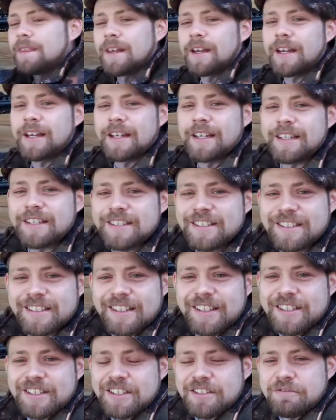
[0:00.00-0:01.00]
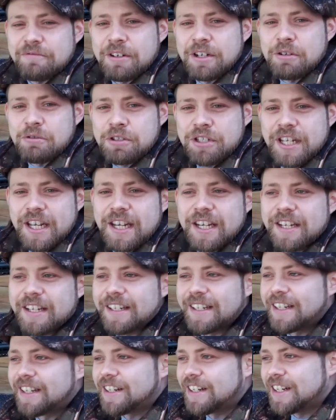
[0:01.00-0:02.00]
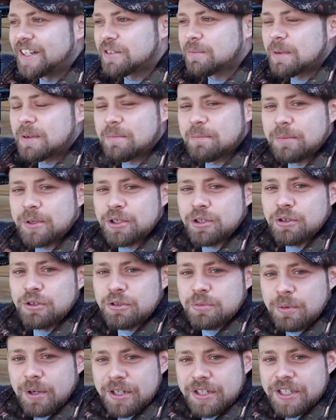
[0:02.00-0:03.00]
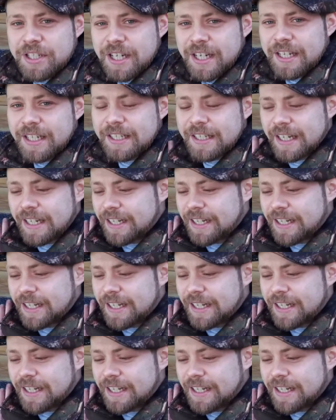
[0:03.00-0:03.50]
that it's a real Sig and it's been produced by Sig,